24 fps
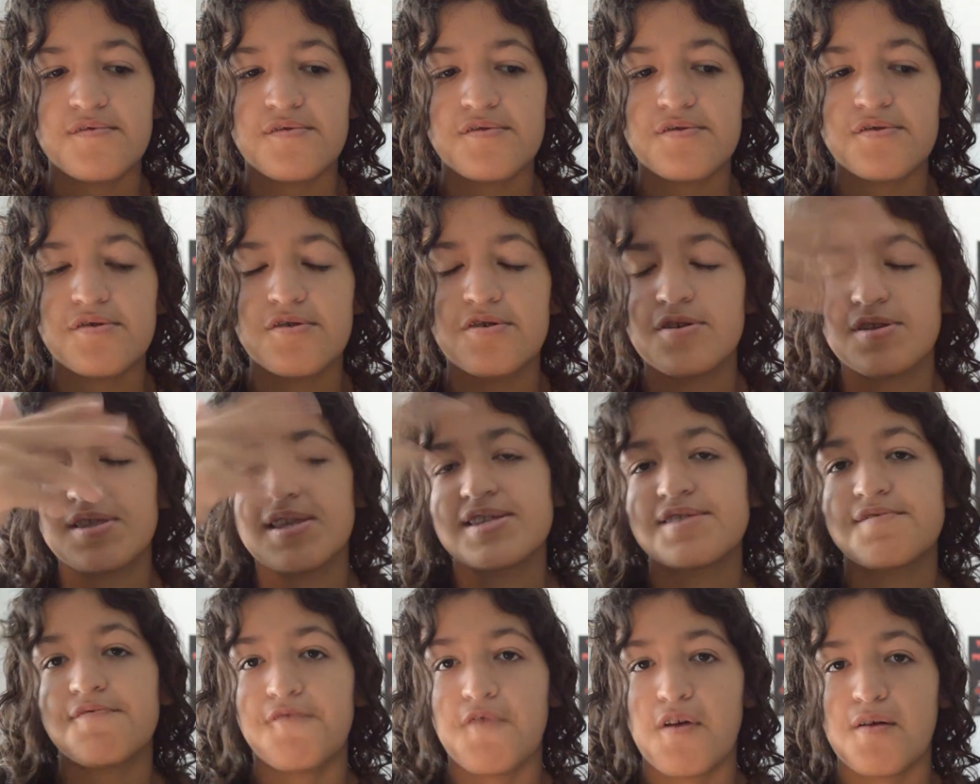
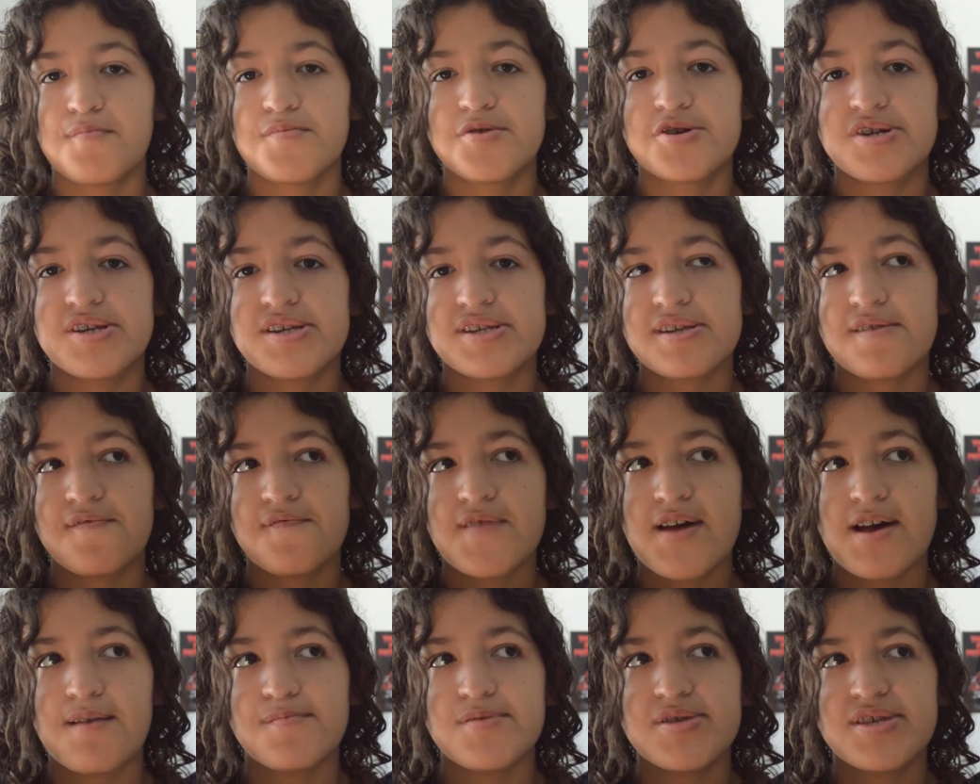that's from her distant
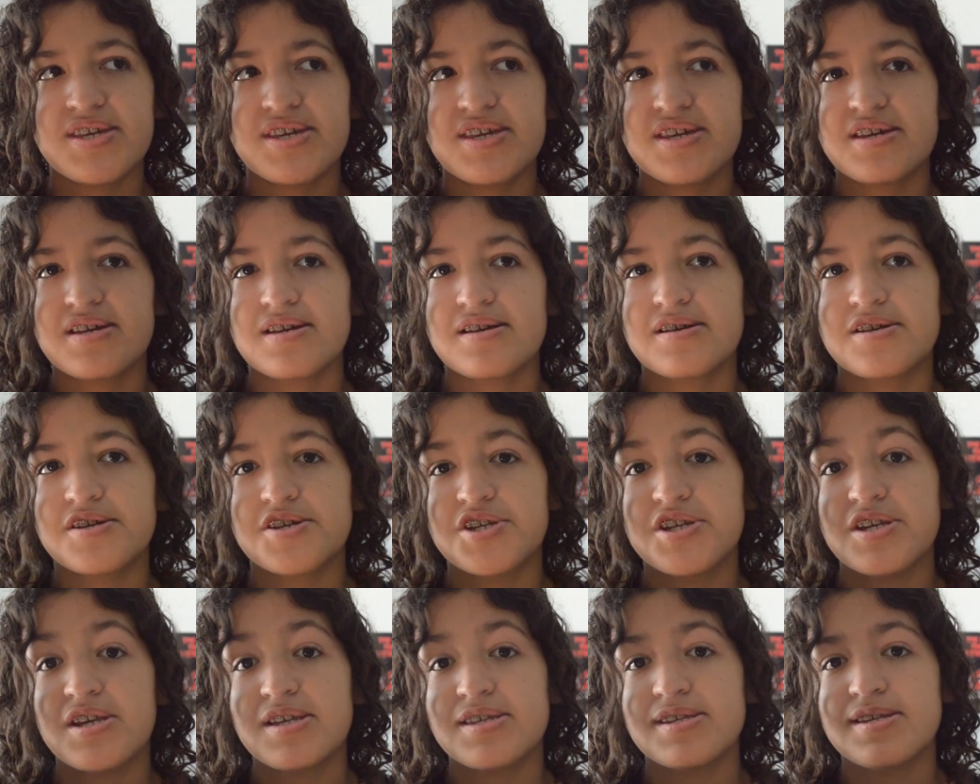family, because
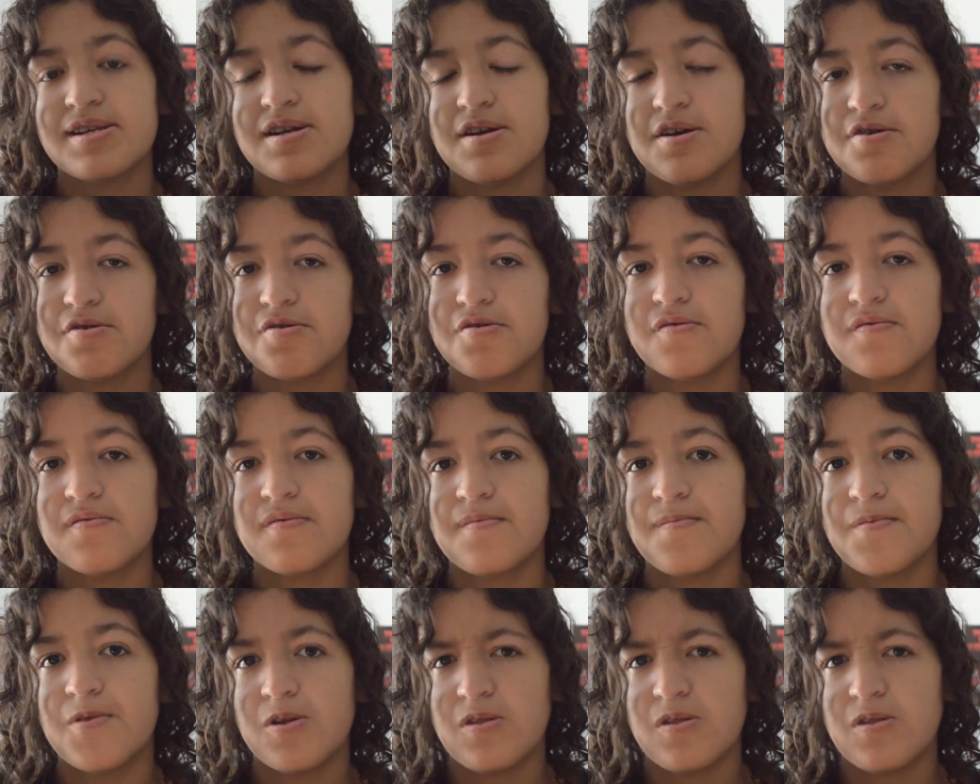she gets an uncle from her